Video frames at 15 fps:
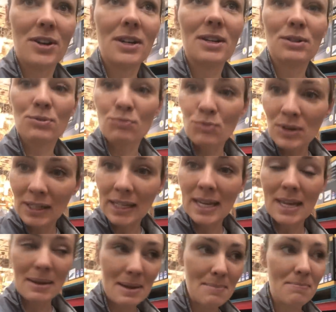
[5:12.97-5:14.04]
It has
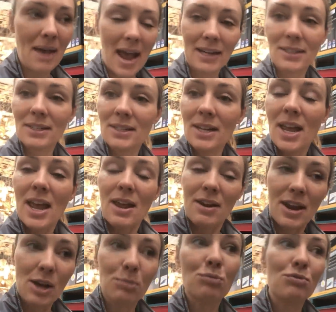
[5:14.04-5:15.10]
really impacted
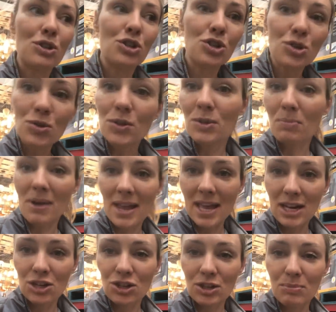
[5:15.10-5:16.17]
and helped reduce my
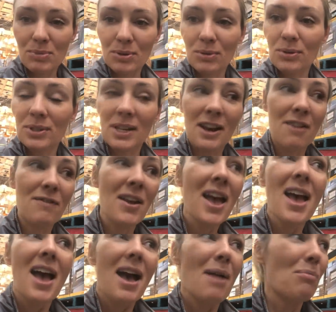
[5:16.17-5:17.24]
energy bills. And I've
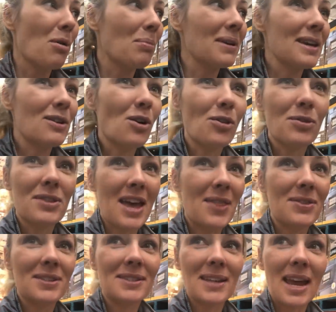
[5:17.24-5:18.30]
probably
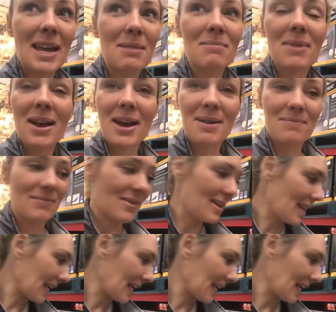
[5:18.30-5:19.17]
had the same a